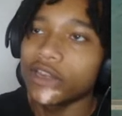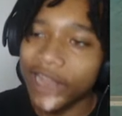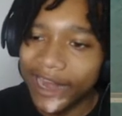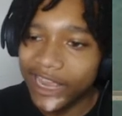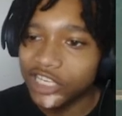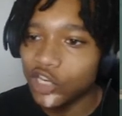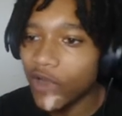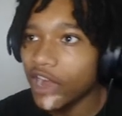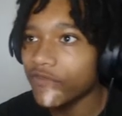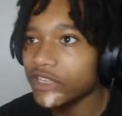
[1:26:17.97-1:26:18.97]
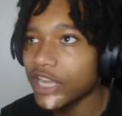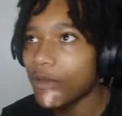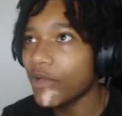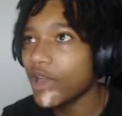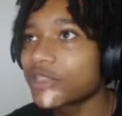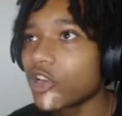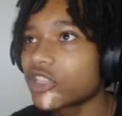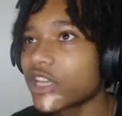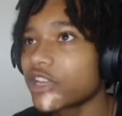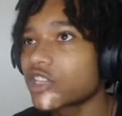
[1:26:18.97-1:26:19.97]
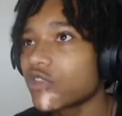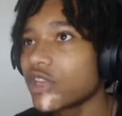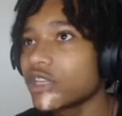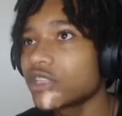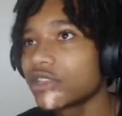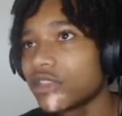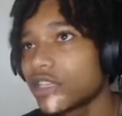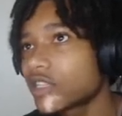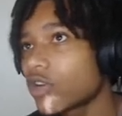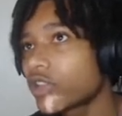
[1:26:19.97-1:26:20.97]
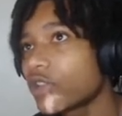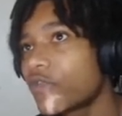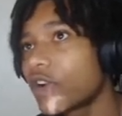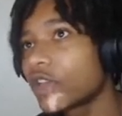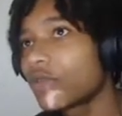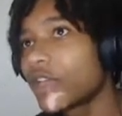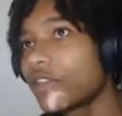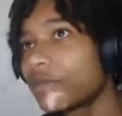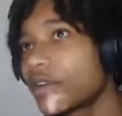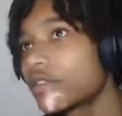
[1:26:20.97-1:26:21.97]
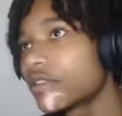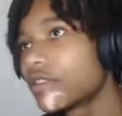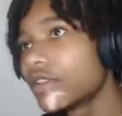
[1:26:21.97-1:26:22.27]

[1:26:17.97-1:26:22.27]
Nate actually grinded for top Start setting screens. Start the fucking wave, bro.